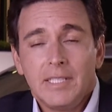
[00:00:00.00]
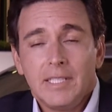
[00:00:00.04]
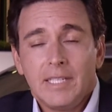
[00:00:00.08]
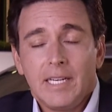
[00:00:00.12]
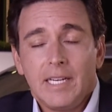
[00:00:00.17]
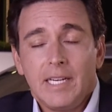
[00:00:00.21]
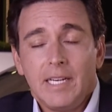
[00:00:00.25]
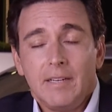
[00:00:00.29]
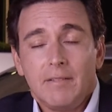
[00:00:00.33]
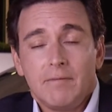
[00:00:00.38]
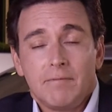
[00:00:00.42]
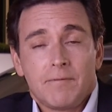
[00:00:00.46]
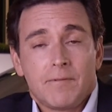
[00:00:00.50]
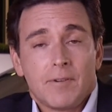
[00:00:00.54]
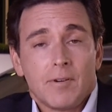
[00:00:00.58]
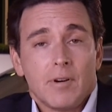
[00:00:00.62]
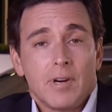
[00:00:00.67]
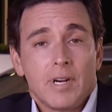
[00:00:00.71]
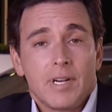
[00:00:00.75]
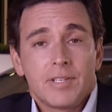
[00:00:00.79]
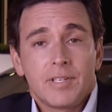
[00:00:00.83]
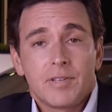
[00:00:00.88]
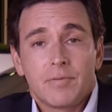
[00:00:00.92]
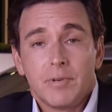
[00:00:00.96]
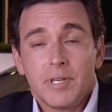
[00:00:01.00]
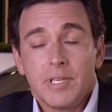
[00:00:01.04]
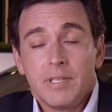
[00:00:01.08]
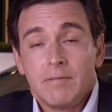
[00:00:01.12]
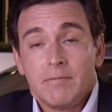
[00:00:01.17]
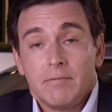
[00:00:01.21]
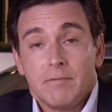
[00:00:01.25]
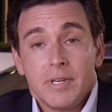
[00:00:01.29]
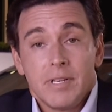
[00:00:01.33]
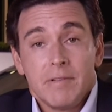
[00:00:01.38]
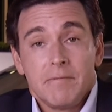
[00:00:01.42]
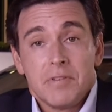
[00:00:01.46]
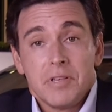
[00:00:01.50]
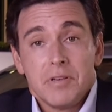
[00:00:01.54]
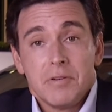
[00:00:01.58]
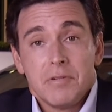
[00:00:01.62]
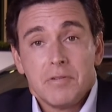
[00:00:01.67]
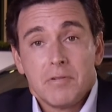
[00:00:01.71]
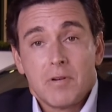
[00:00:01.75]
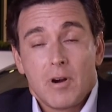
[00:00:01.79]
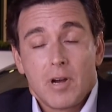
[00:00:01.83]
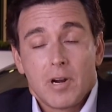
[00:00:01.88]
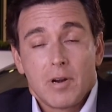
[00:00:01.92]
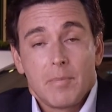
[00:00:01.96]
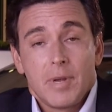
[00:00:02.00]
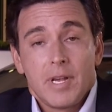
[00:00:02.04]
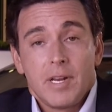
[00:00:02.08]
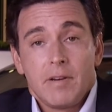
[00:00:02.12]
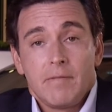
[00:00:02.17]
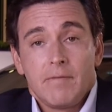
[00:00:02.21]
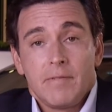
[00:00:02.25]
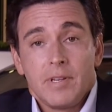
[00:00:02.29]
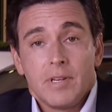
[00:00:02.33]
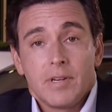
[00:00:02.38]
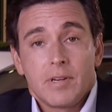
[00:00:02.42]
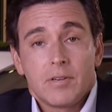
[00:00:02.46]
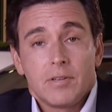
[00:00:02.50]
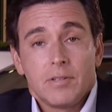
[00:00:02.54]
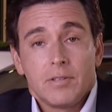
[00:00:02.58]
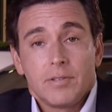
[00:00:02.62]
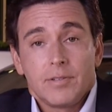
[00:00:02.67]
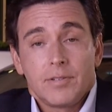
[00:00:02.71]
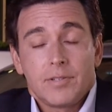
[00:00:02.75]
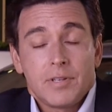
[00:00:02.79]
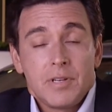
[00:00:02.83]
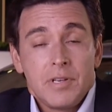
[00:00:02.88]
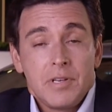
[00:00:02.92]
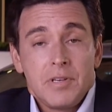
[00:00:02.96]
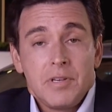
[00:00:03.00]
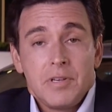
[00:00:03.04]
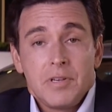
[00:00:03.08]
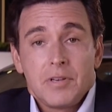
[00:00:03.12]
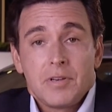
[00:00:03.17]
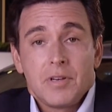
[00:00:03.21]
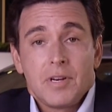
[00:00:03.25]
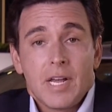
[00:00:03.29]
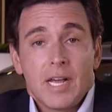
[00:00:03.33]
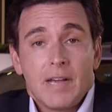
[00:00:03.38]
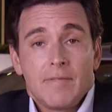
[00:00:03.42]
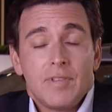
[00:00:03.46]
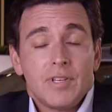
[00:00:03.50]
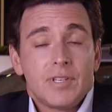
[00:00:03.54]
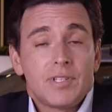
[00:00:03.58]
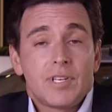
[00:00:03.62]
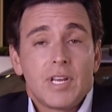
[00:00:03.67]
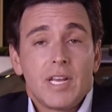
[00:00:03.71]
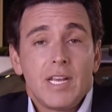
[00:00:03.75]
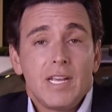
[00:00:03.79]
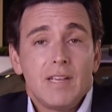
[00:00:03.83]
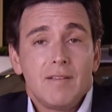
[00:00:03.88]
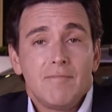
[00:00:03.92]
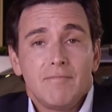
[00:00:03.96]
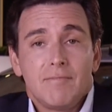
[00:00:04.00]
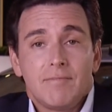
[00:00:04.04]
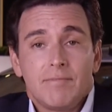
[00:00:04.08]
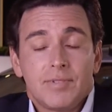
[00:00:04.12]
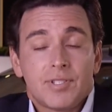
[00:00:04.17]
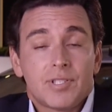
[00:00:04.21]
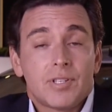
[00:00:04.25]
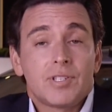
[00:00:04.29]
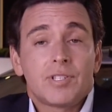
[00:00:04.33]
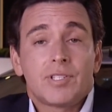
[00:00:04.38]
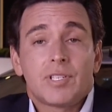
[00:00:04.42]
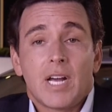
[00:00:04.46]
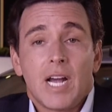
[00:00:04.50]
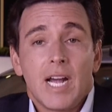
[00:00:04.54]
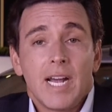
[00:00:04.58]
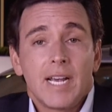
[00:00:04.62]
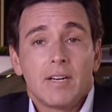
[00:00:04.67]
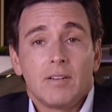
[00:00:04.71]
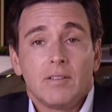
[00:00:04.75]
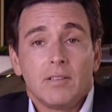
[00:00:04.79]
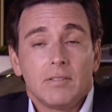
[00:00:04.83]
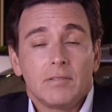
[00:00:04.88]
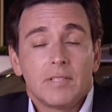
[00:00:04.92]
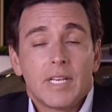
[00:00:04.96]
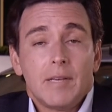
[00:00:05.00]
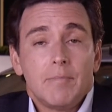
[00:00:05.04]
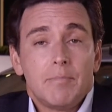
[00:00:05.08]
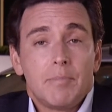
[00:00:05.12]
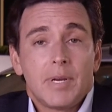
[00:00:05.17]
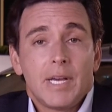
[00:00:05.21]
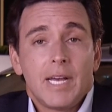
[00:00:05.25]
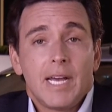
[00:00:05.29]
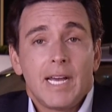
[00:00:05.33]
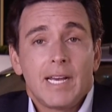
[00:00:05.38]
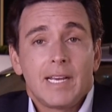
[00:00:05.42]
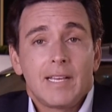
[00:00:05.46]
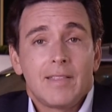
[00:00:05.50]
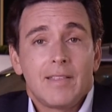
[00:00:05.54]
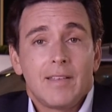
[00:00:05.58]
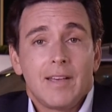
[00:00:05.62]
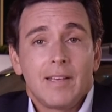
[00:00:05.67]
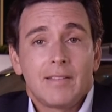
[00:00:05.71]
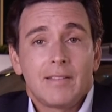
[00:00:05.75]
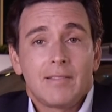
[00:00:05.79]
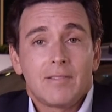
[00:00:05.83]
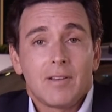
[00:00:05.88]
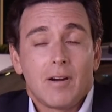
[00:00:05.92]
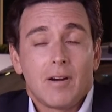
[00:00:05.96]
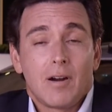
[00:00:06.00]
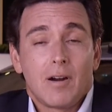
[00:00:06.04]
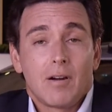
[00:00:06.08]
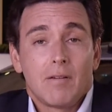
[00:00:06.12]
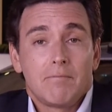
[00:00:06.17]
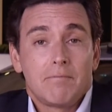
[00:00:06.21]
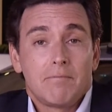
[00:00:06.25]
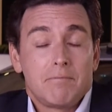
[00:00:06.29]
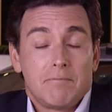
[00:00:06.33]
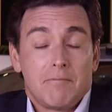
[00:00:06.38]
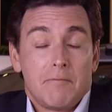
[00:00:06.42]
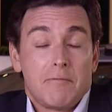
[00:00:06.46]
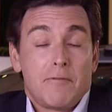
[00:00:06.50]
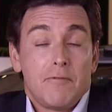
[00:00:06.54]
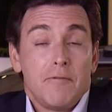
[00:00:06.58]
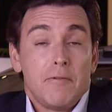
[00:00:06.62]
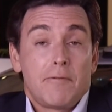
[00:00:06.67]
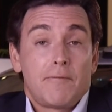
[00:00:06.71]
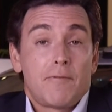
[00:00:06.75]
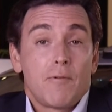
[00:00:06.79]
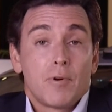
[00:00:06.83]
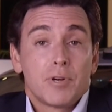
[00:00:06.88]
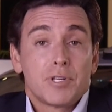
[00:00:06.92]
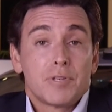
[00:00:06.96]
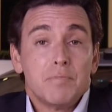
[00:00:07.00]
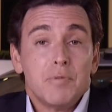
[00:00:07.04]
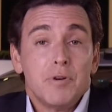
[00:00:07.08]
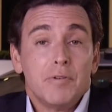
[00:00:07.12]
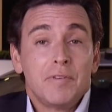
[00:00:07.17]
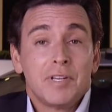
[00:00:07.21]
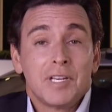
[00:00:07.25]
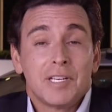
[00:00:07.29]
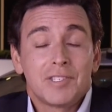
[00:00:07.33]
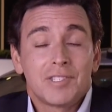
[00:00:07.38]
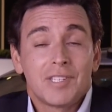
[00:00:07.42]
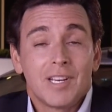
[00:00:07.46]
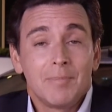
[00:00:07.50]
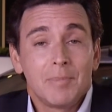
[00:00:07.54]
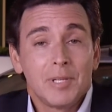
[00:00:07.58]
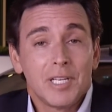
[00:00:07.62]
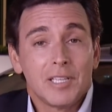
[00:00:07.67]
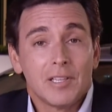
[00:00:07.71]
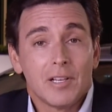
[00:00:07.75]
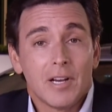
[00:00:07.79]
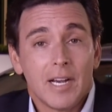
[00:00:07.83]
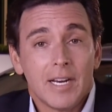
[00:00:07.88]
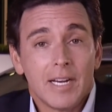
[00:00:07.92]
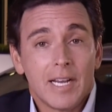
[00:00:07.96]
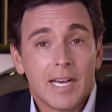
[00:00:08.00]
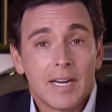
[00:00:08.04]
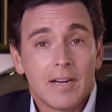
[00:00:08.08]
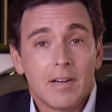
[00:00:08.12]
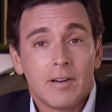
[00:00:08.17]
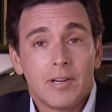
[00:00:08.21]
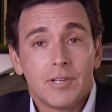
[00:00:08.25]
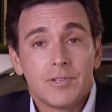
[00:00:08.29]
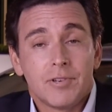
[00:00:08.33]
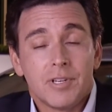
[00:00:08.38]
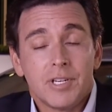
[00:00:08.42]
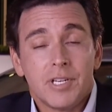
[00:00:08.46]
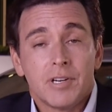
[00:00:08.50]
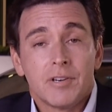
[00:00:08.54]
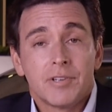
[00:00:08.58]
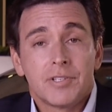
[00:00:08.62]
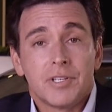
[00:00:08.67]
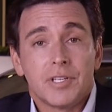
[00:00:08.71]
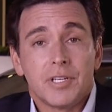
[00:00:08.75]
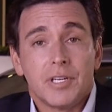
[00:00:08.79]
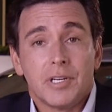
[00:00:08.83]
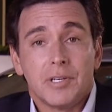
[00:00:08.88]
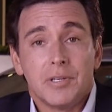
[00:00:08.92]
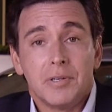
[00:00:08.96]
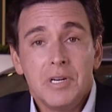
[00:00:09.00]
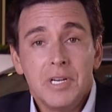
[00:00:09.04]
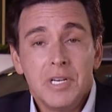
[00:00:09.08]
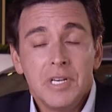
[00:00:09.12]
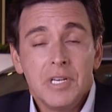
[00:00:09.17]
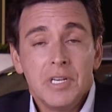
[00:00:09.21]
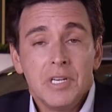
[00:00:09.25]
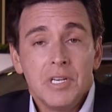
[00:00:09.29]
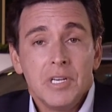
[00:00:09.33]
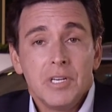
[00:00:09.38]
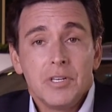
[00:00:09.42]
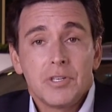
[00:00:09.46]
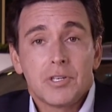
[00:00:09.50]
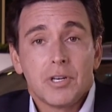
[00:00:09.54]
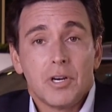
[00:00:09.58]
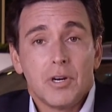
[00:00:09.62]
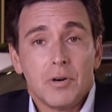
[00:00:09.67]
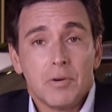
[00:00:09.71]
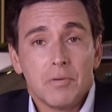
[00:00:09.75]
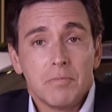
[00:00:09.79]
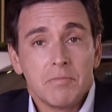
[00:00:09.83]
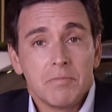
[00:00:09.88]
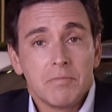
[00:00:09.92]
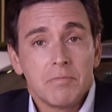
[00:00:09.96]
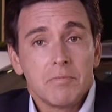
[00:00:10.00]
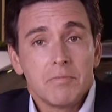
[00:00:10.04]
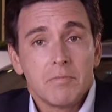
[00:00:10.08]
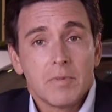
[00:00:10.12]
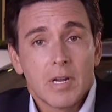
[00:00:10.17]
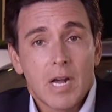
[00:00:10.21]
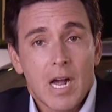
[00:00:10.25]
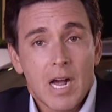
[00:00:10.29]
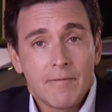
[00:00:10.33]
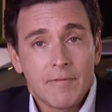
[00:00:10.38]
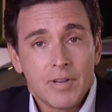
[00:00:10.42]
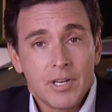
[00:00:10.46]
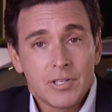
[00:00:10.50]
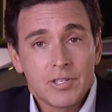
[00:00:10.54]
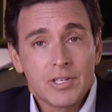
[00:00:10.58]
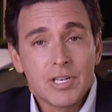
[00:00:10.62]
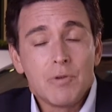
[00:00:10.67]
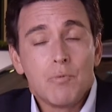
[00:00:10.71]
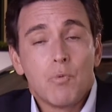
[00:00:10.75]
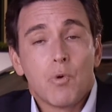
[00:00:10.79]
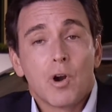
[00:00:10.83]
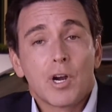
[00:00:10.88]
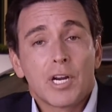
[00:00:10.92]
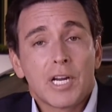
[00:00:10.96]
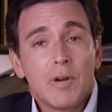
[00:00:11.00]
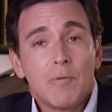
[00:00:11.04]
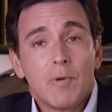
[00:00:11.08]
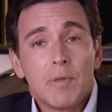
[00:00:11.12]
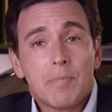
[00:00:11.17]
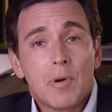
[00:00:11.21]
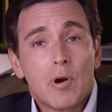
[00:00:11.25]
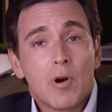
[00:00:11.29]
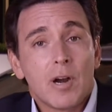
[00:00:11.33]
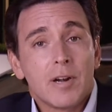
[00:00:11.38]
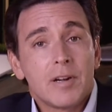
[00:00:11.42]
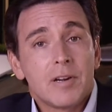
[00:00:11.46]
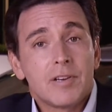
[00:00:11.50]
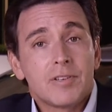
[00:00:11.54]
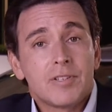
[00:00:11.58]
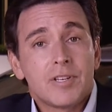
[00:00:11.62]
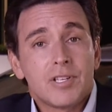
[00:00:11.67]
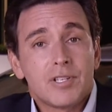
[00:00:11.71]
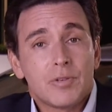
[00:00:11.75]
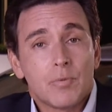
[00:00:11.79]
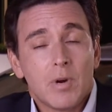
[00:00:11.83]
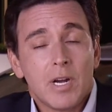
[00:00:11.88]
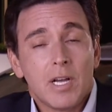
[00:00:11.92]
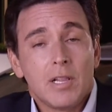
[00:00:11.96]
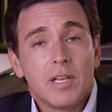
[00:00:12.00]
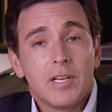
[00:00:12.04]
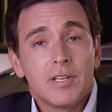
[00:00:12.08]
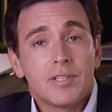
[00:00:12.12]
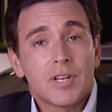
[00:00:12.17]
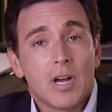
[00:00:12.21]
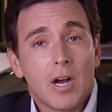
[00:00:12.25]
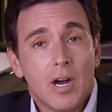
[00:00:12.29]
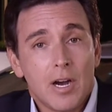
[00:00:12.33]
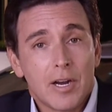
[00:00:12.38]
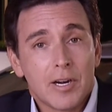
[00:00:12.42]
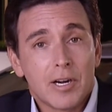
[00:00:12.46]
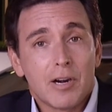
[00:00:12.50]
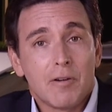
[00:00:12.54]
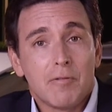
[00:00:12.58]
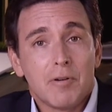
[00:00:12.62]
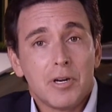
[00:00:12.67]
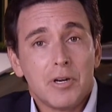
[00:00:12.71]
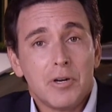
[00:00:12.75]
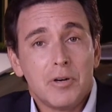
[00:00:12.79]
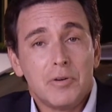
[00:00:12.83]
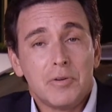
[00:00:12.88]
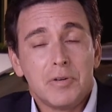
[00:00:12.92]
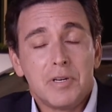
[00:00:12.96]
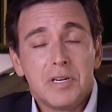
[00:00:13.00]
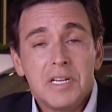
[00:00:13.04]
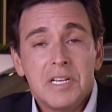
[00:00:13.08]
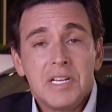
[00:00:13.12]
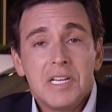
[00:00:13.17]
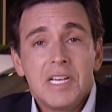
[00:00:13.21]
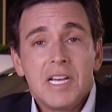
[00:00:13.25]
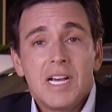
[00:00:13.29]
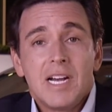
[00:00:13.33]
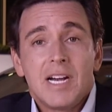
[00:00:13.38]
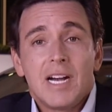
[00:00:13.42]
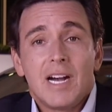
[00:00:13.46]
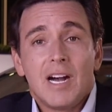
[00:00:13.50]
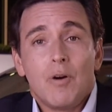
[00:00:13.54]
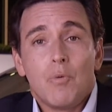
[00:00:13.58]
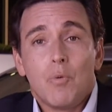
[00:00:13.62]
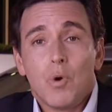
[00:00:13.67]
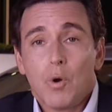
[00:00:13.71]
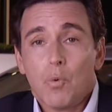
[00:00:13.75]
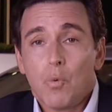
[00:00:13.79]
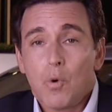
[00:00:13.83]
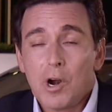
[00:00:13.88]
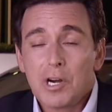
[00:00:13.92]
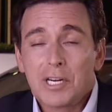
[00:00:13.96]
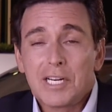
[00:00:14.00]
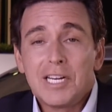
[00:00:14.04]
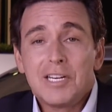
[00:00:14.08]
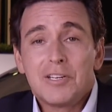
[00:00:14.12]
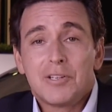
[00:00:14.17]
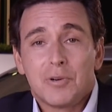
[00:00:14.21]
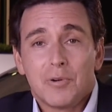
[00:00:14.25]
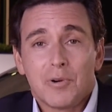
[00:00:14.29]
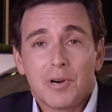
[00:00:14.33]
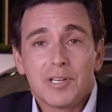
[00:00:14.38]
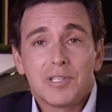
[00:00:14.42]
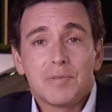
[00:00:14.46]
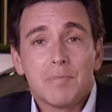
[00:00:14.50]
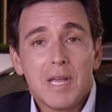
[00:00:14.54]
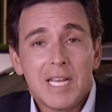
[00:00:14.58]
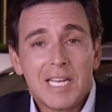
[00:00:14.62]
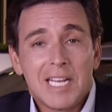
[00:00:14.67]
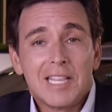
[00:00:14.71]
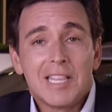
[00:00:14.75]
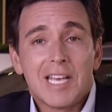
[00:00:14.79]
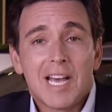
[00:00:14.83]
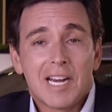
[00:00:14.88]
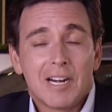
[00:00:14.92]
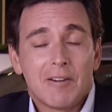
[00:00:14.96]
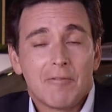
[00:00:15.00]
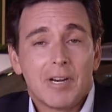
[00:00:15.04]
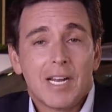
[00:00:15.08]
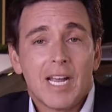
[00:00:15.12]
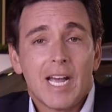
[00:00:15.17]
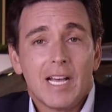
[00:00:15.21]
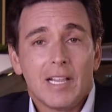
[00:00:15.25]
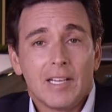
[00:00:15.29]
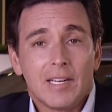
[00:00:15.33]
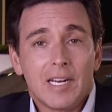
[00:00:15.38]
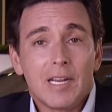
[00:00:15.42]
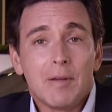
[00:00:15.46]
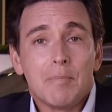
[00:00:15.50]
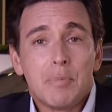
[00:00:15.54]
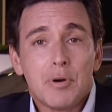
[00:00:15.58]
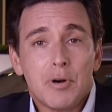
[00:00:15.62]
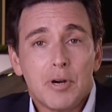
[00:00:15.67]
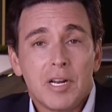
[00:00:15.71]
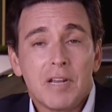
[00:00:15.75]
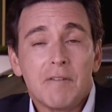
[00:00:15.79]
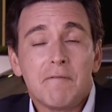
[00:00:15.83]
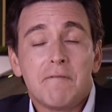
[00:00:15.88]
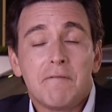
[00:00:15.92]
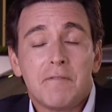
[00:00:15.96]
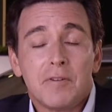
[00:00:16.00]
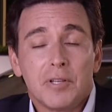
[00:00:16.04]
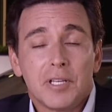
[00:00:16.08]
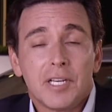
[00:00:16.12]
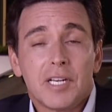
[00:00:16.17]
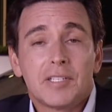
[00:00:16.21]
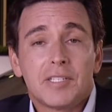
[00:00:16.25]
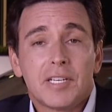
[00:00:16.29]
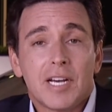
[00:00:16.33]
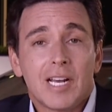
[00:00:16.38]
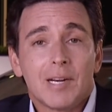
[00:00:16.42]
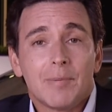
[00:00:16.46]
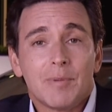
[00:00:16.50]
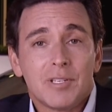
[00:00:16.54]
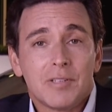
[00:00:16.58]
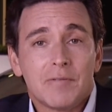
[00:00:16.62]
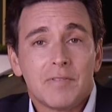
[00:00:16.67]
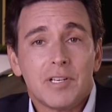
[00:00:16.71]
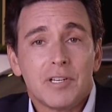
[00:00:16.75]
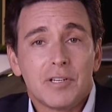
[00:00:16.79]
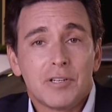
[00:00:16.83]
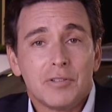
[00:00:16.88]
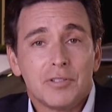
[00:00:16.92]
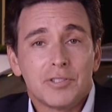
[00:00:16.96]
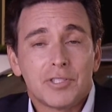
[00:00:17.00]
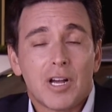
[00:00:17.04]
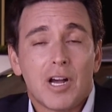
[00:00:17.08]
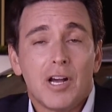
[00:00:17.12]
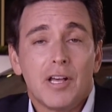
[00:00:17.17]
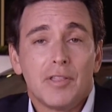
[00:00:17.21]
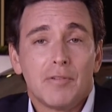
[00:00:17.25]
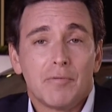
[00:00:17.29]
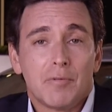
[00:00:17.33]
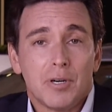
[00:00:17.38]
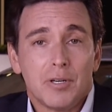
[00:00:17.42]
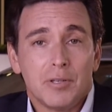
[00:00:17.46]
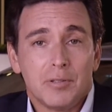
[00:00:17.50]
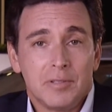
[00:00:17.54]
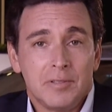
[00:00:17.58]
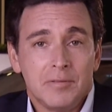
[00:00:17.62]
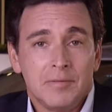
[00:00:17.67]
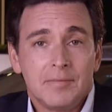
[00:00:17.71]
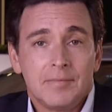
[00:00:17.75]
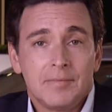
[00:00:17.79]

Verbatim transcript: And for us, we, we view automated vehicles could have the same societal impact that our Ford's moving assembly line had 100 years ago. So obviously working with partners as well as on our own, uh, we're working towards making that a reality and putting fully autonomous vehicles on the road.